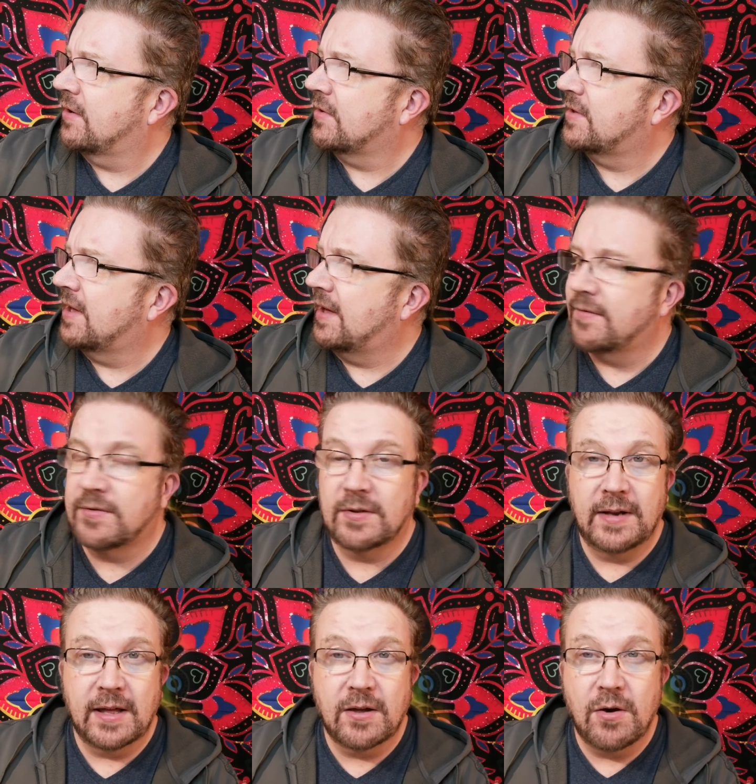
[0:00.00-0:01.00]
yourself. So
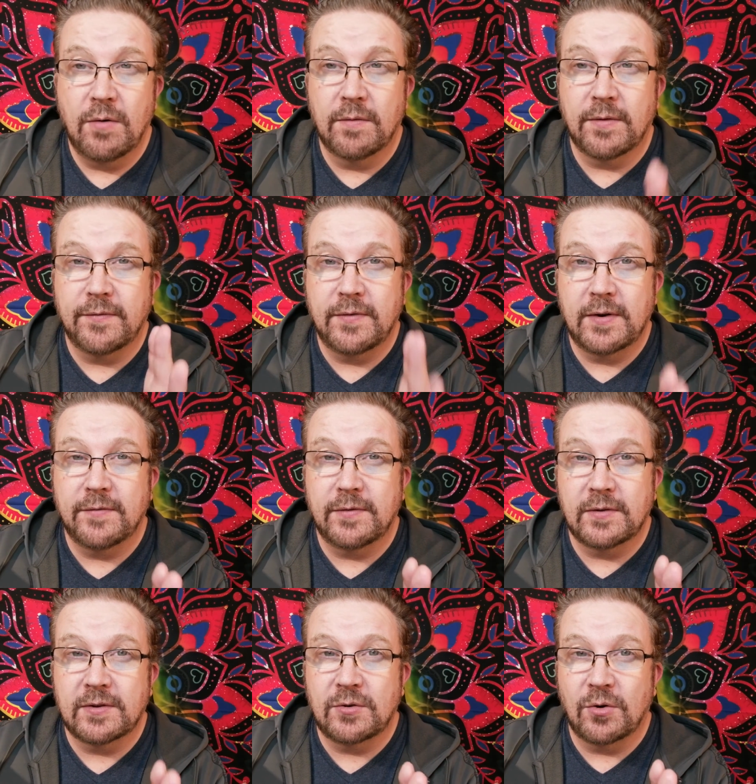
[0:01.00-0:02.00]
let go of the
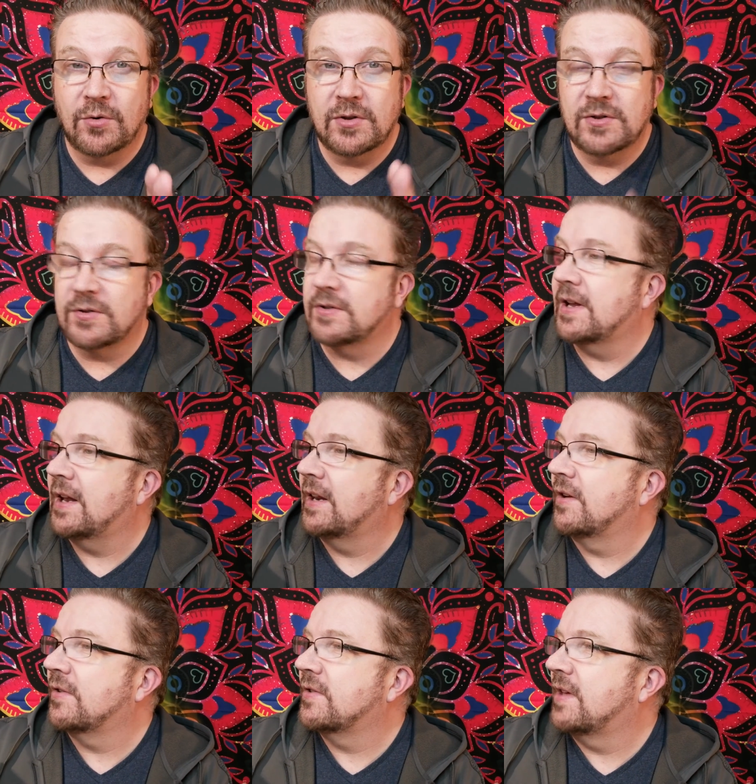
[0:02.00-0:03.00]
fearful stories you're telling
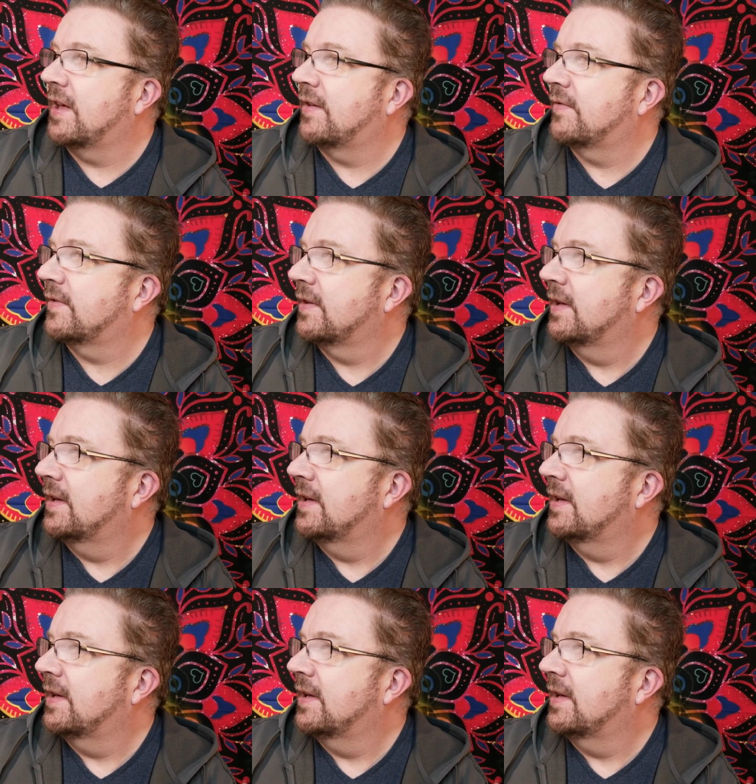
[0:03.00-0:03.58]
yourself.